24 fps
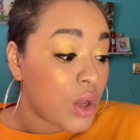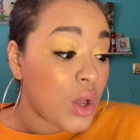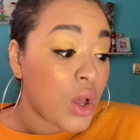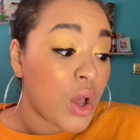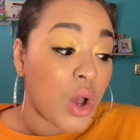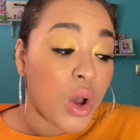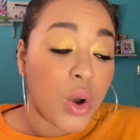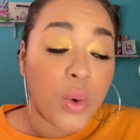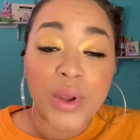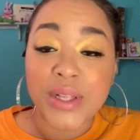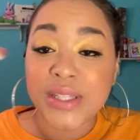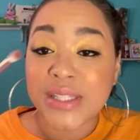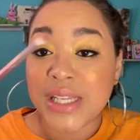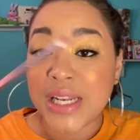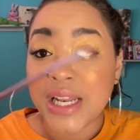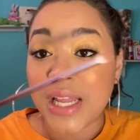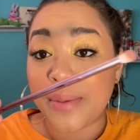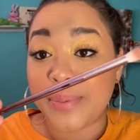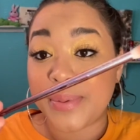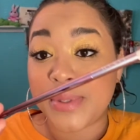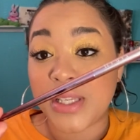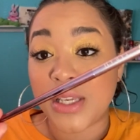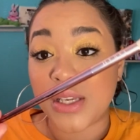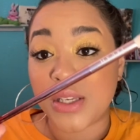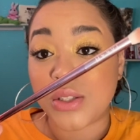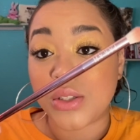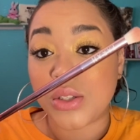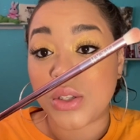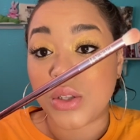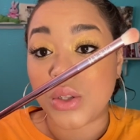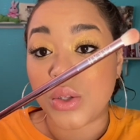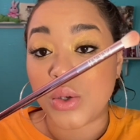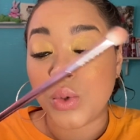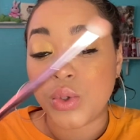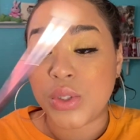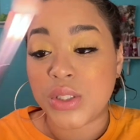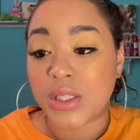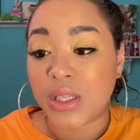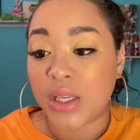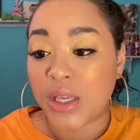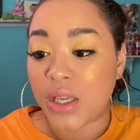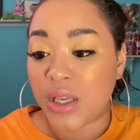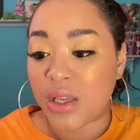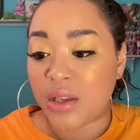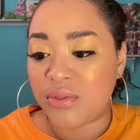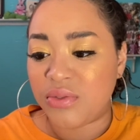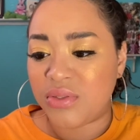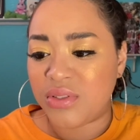Oh, it's an Ipsy
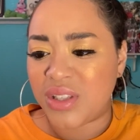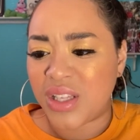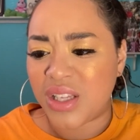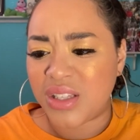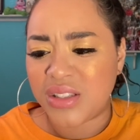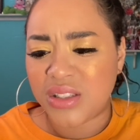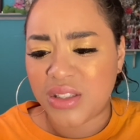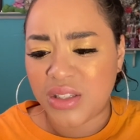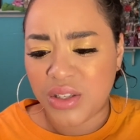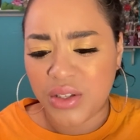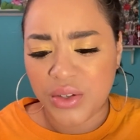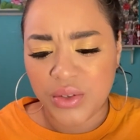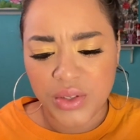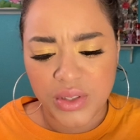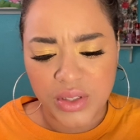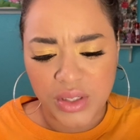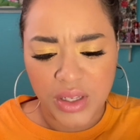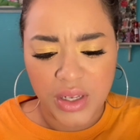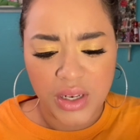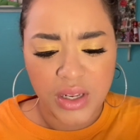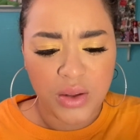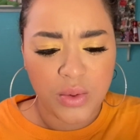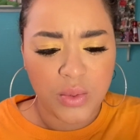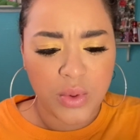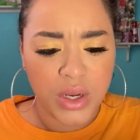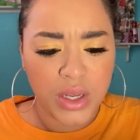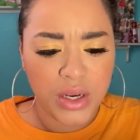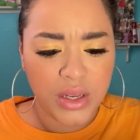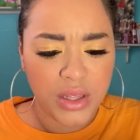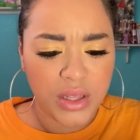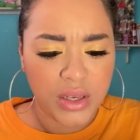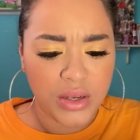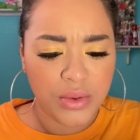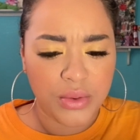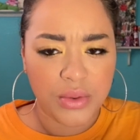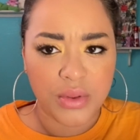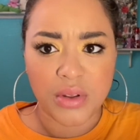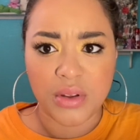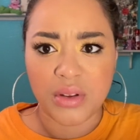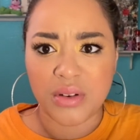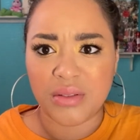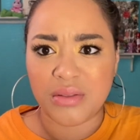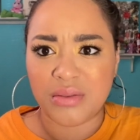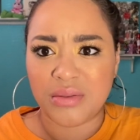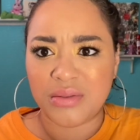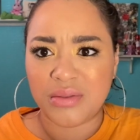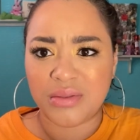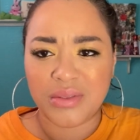exclusive. That's irritating. Why do they do that?
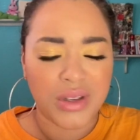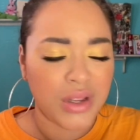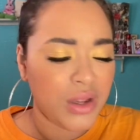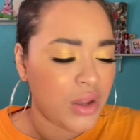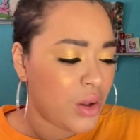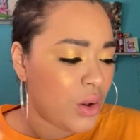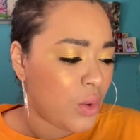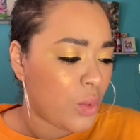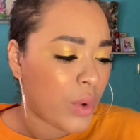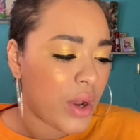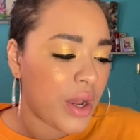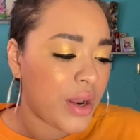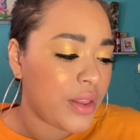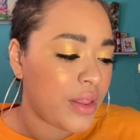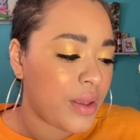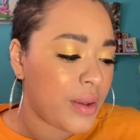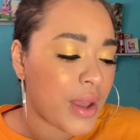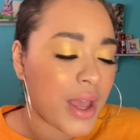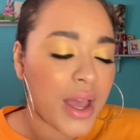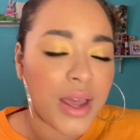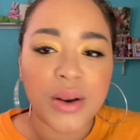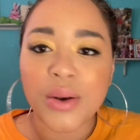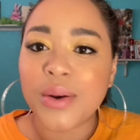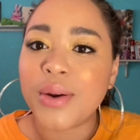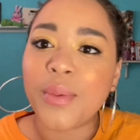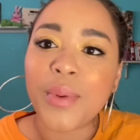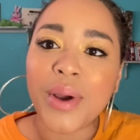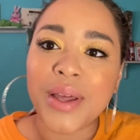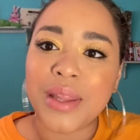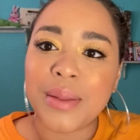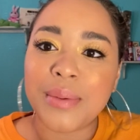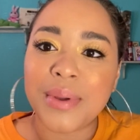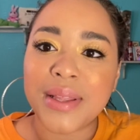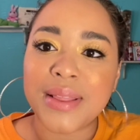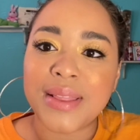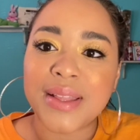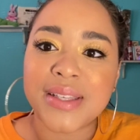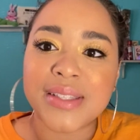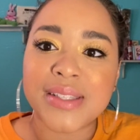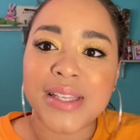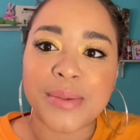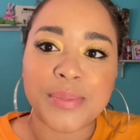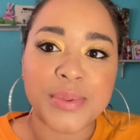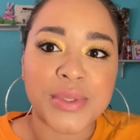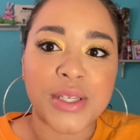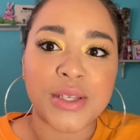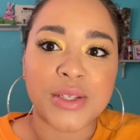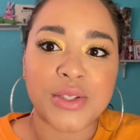Why do they? I don't know why they make things
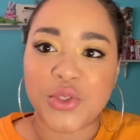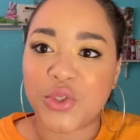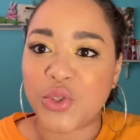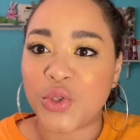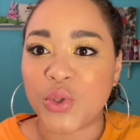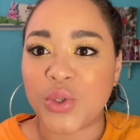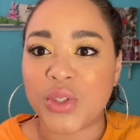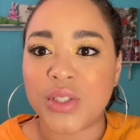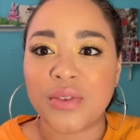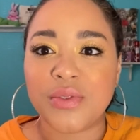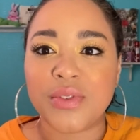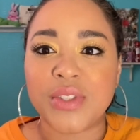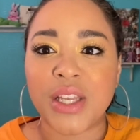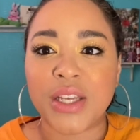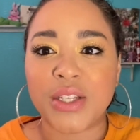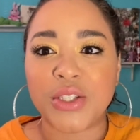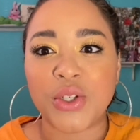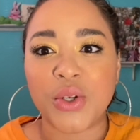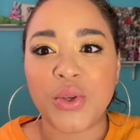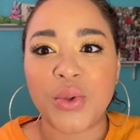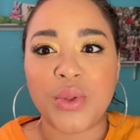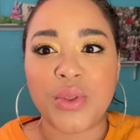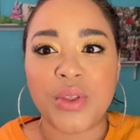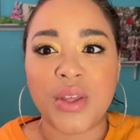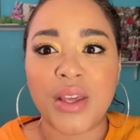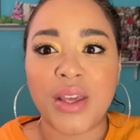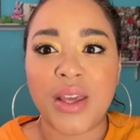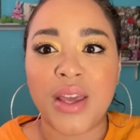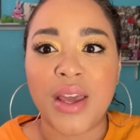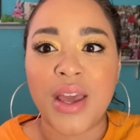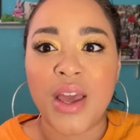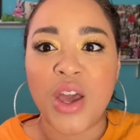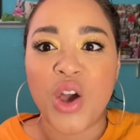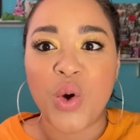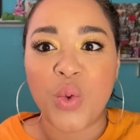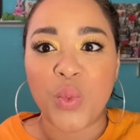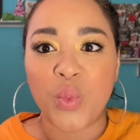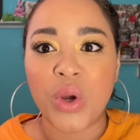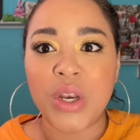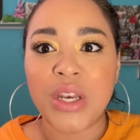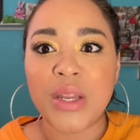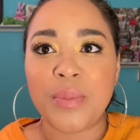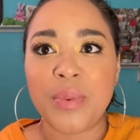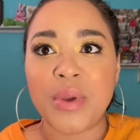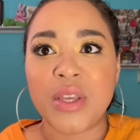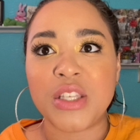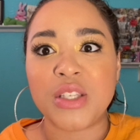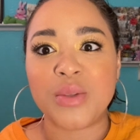Ipsy exclusives. Like, don't you think, wouldn't
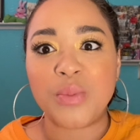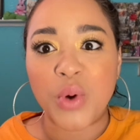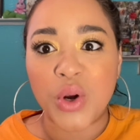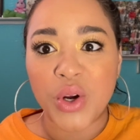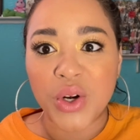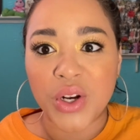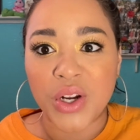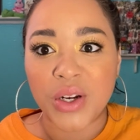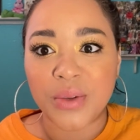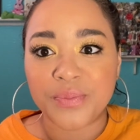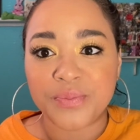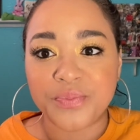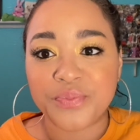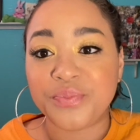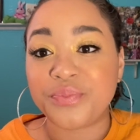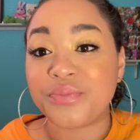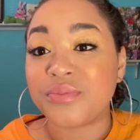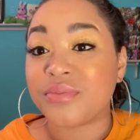it be smarter